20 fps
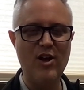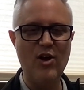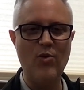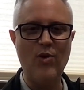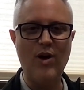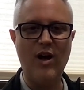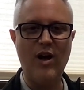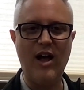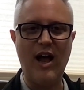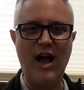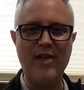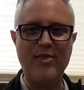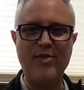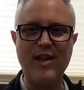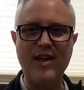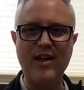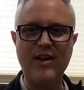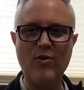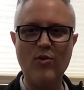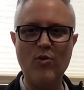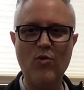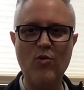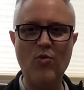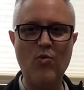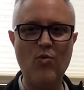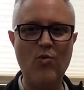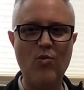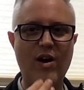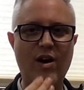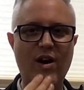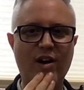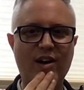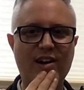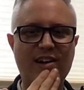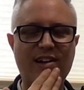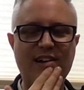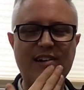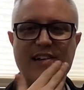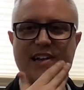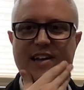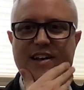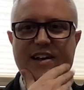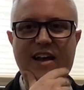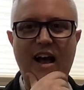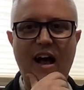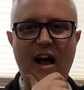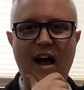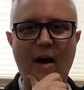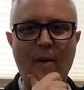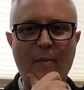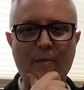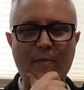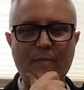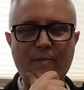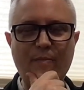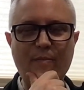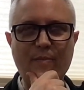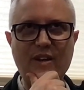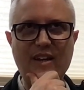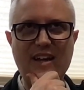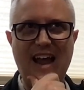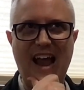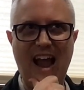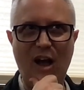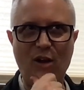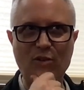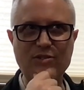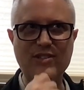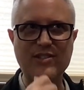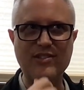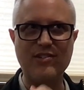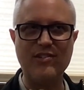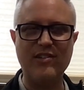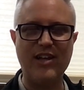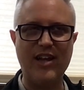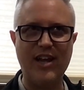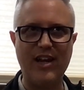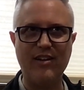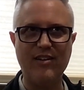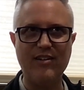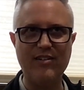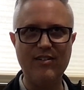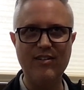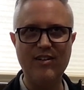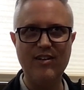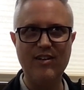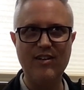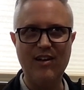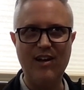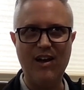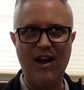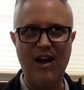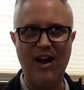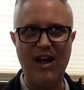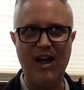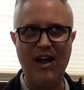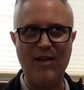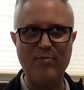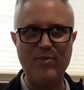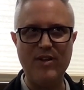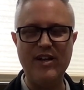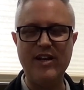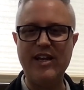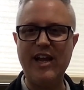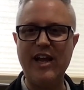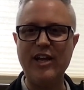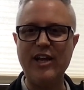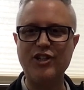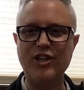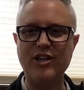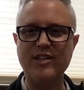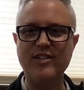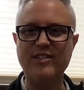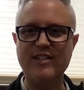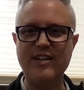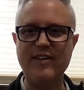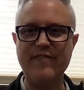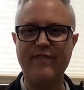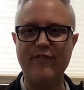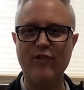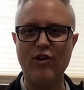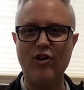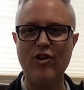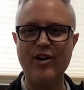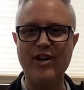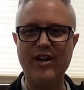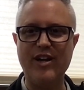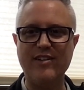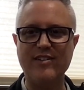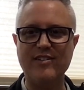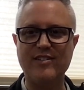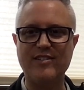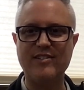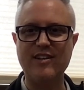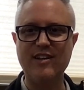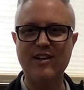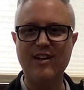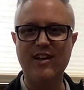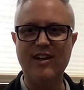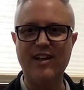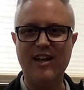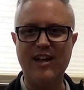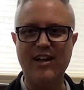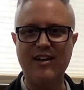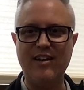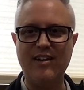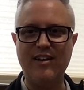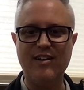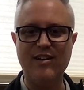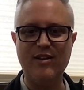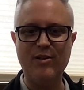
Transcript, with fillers: Well, I think where um, counseling uh, and mediation differ is in